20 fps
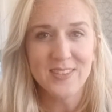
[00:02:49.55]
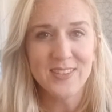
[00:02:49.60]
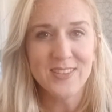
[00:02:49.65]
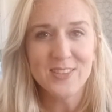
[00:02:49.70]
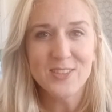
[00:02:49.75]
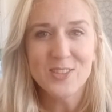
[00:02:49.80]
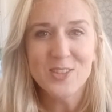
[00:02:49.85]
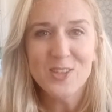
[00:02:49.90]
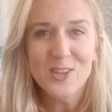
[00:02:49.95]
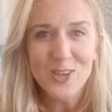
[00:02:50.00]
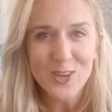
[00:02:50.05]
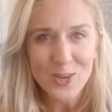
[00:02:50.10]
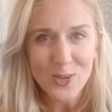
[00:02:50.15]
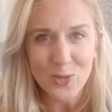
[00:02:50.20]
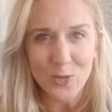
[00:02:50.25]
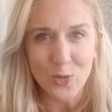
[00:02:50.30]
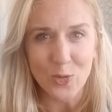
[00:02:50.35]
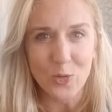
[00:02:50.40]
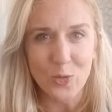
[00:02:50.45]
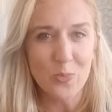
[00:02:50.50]
is
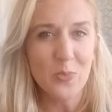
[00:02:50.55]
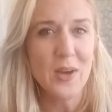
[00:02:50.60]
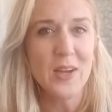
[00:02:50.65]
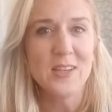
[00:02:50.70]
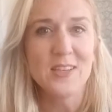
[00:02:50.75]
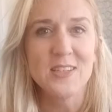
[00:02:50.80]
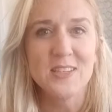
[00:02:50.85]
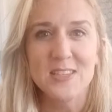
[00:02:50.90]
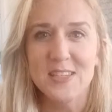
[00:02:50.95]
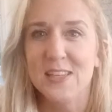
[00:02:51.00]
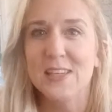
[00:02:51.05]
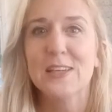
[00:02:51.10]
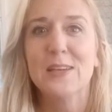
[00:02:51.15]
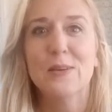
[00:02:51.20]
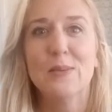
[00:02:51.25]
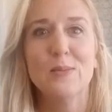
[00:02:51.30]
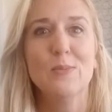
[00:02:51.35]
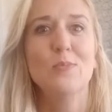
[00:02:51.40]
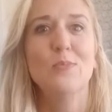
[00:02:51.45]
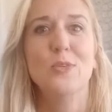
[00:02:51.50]
you, my dear